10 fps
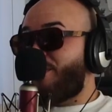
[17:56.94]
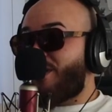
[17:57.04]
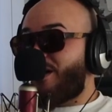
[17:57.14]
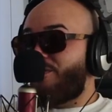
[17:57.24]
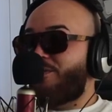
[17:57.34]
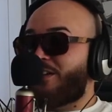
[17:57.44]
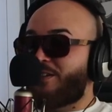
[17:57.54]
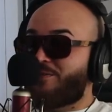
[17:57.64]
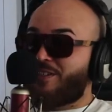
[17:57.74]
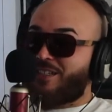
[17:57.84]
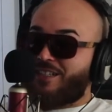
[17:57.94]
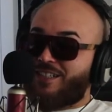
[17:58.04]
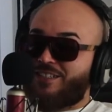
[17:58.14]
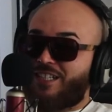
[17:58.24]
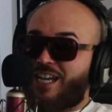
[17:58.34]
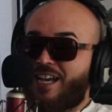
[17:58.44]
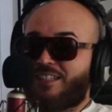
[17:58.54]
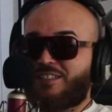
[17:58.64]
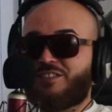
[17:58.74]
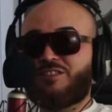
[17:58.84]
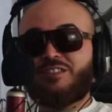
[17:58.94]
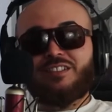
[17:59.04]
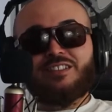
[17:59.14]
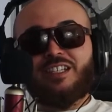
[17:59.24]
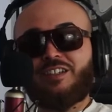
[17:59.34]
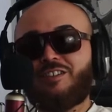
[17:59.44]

my mom fucking went and she asked, and she was just like,